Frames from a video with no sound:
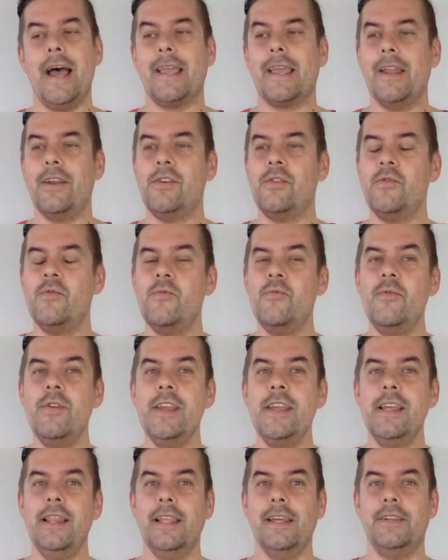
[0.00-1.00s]
I can
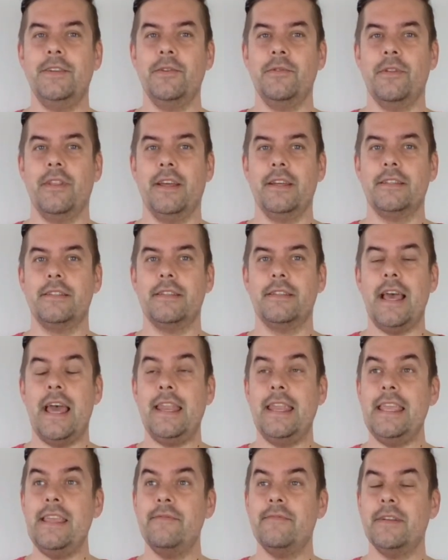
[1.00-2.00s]
really do this.
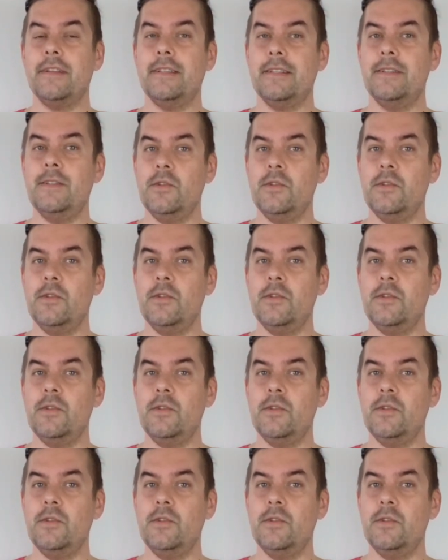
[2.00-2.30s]
And even